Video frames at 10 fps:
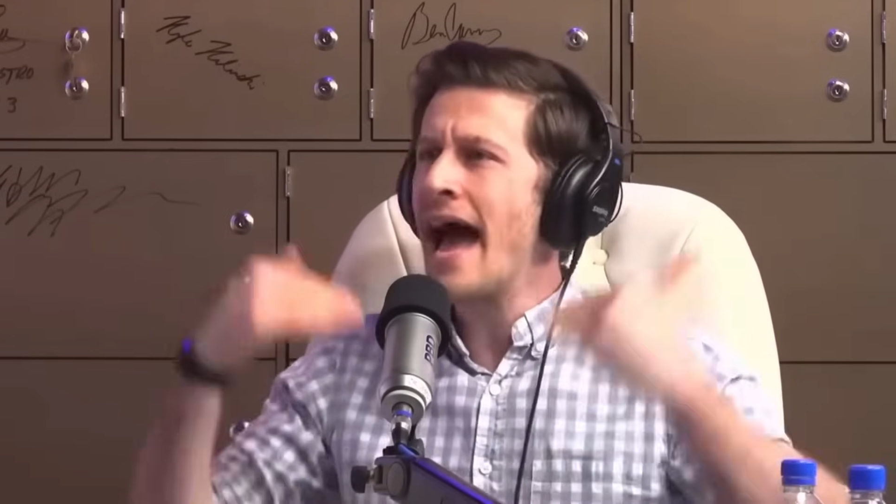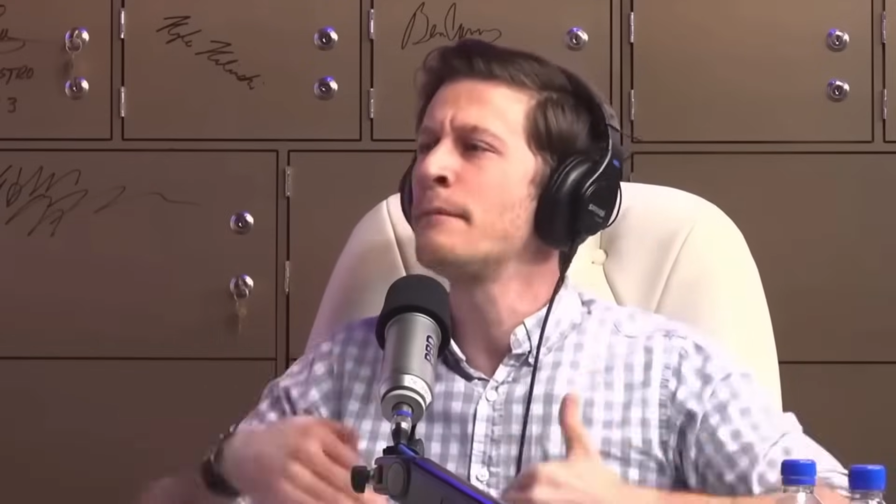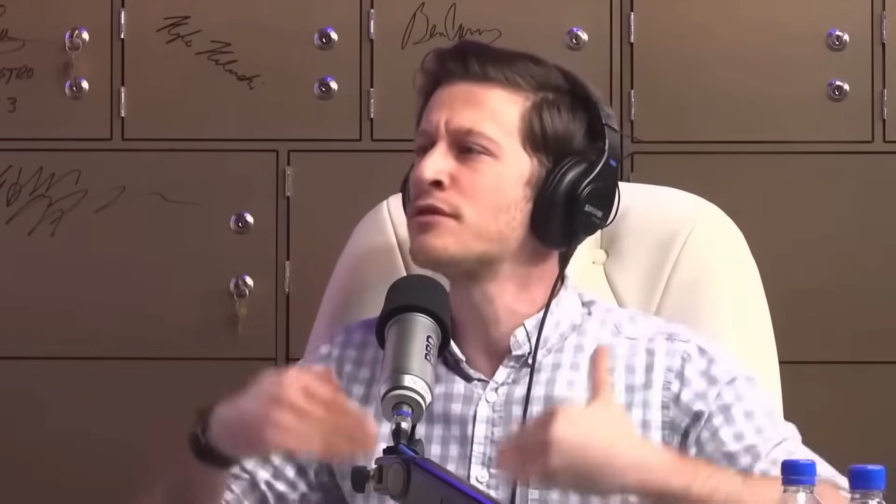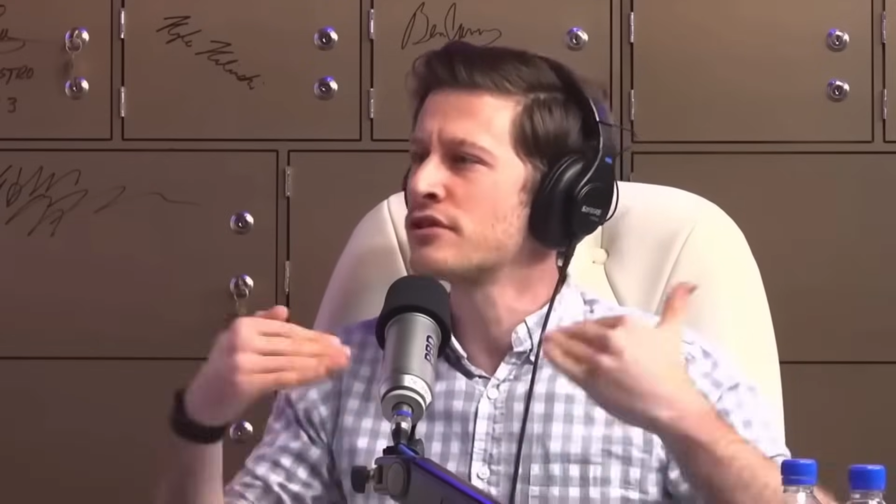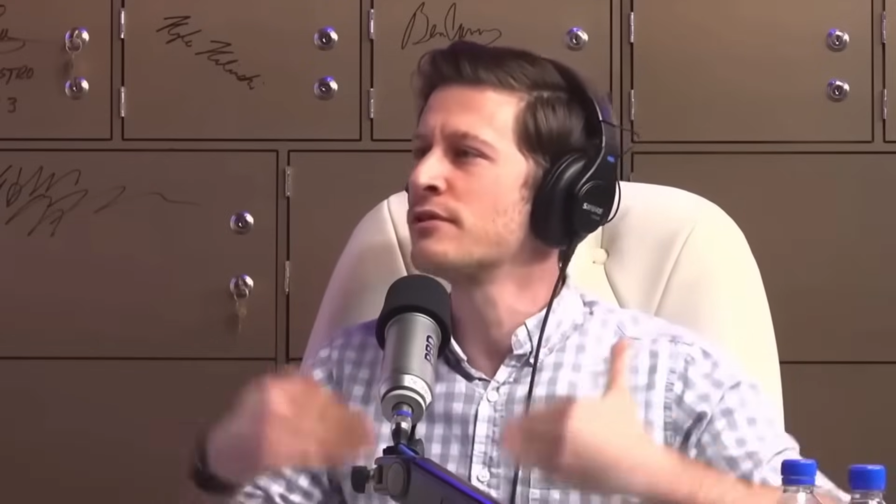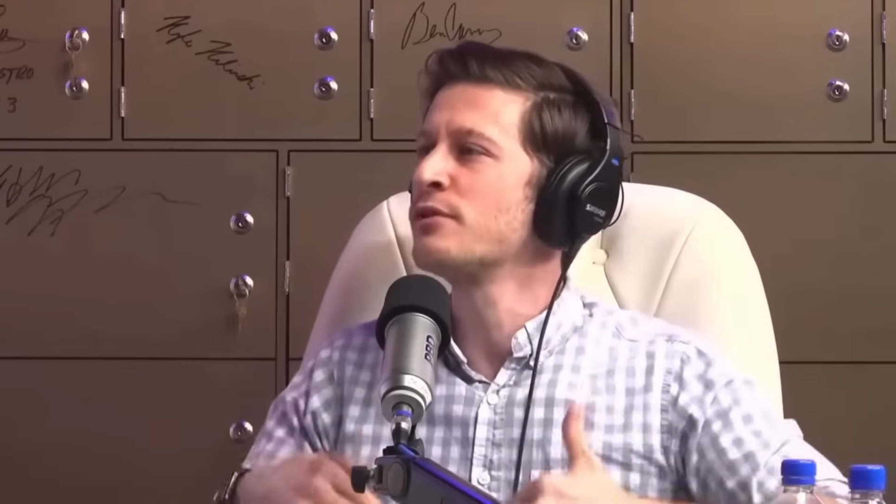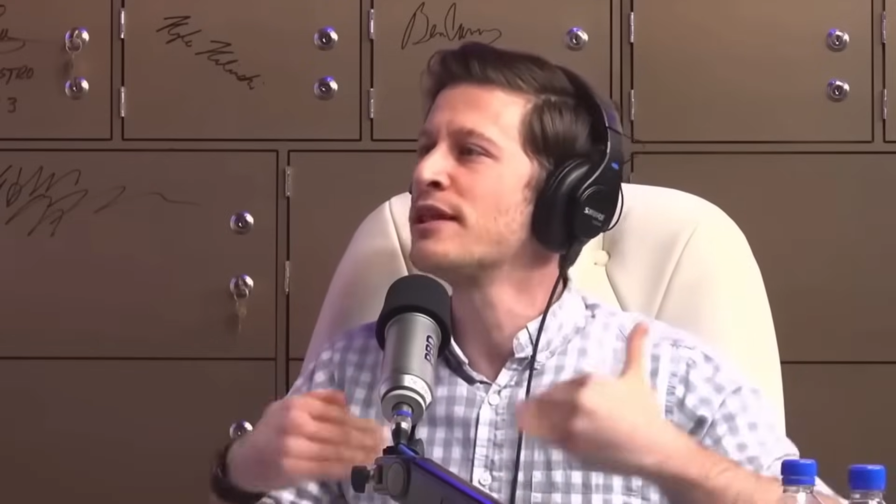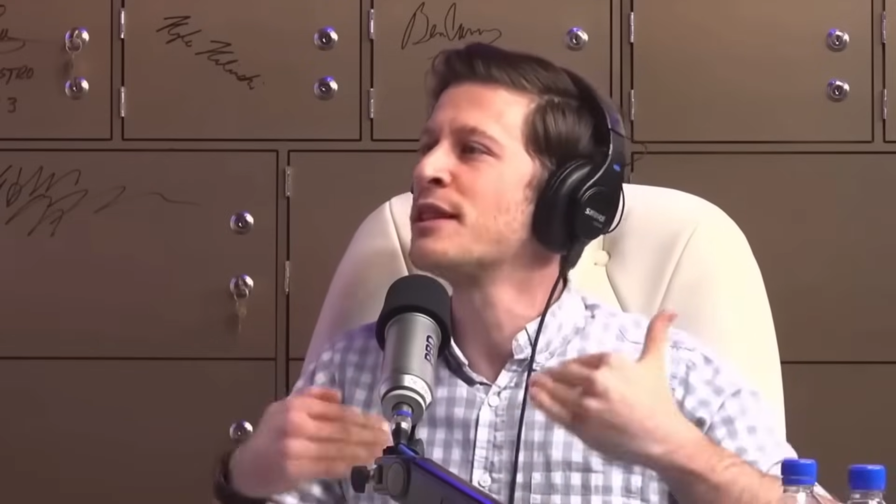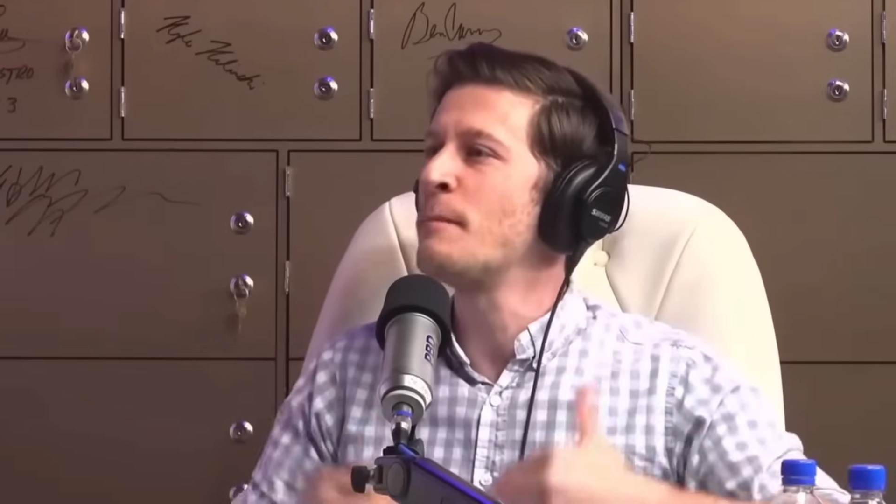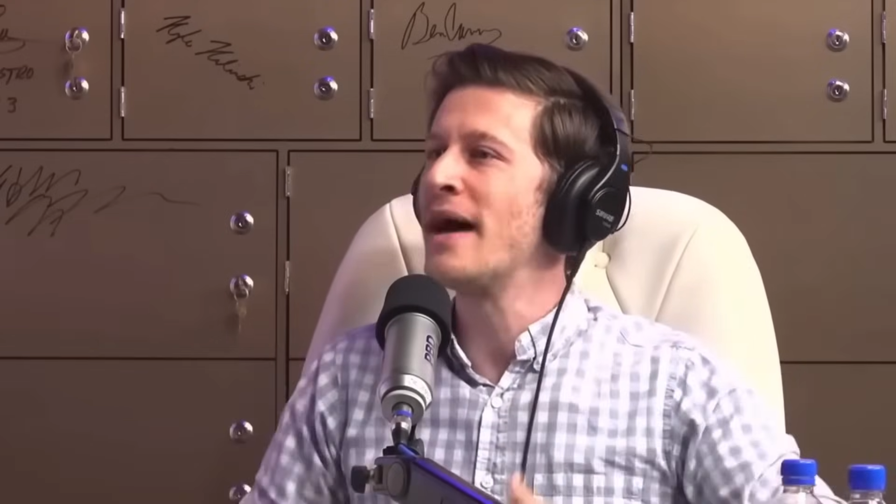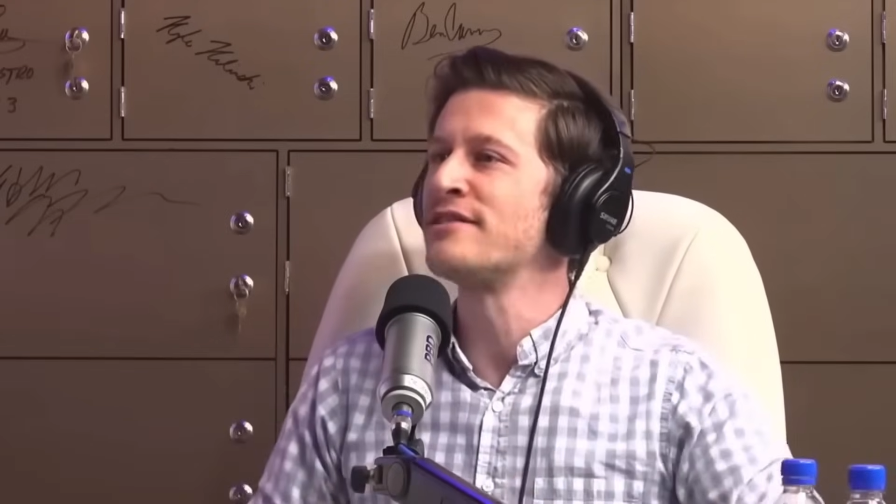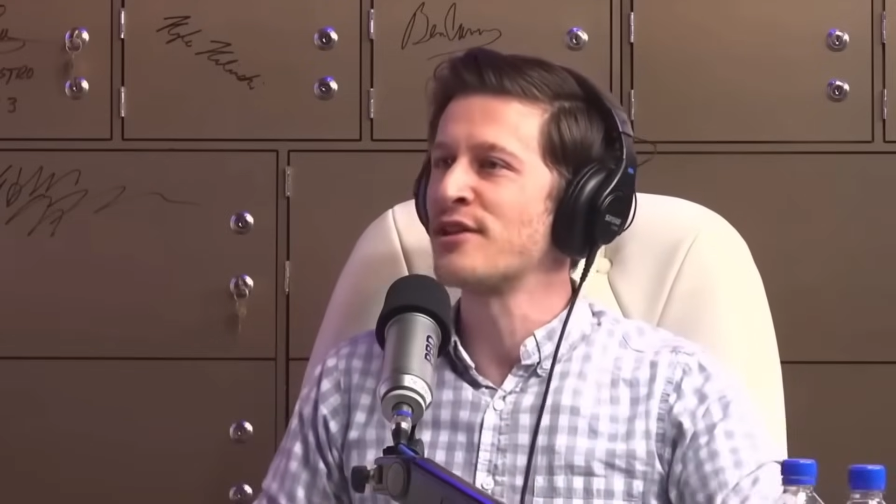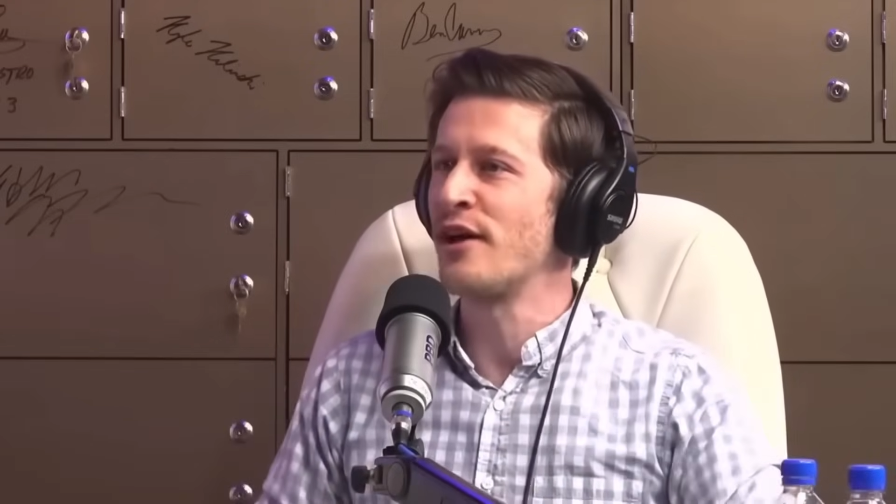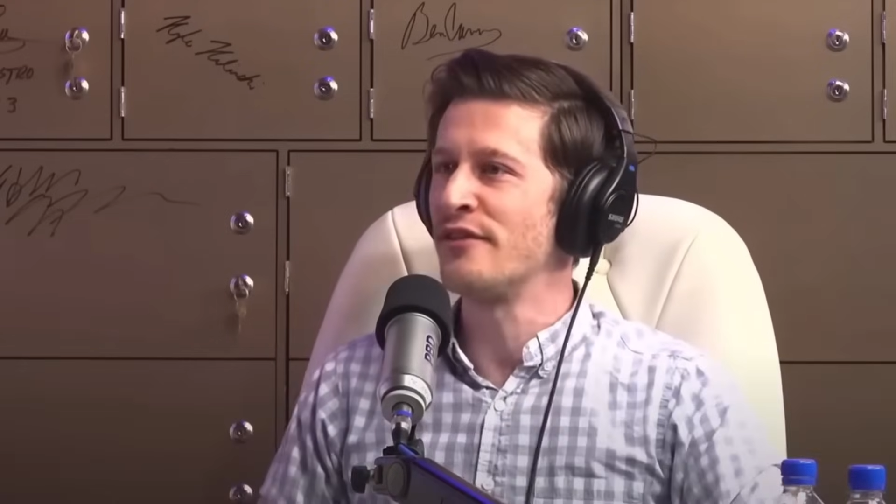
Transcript: absolutely the best on